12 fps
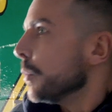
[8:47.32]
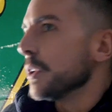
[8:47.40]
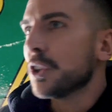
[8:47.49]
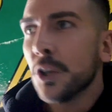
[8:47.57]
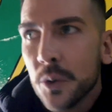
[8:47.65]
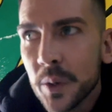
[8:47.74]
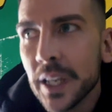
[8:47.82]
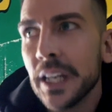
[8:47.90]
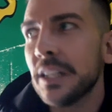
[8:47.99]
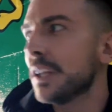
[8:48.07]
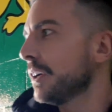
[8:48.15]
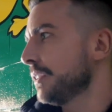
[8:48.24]
we're
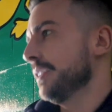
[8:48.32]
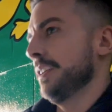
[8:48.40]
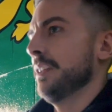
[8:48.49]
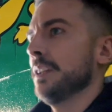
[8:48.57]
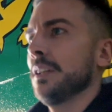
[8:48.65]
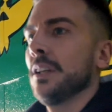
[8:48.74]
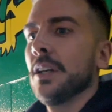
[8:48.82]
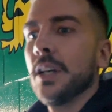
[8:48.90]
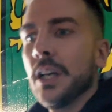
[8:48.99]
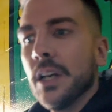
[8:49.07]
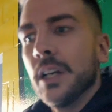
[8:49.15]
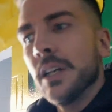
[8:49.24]
doing
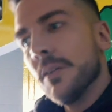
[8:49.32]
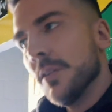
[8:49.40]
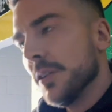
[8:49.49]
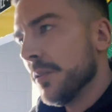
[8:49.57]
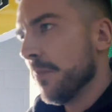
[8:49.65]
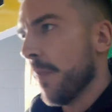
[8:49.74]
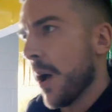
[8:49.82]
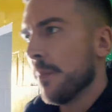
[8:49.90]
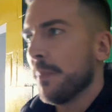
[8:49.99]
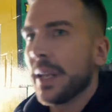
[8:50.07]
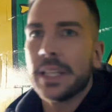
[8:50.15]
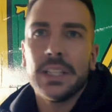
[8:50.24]

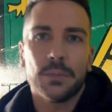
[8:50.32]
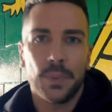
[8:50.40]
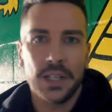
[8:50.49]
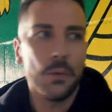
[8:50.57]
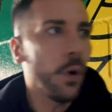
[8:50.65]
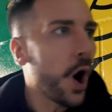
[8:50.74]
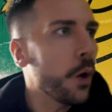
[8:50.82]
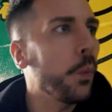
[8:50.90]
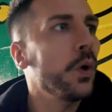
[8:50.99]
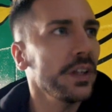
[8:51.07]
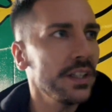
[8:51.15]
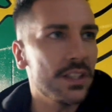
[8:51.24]
and making this be what I
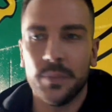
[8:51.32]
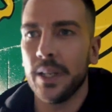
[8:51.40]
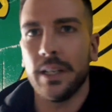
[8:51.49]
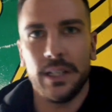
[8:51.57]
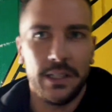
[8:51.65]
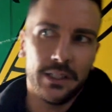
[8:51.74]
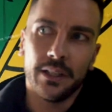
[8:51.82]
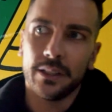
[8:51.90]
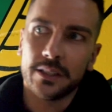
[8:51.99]
want it to be,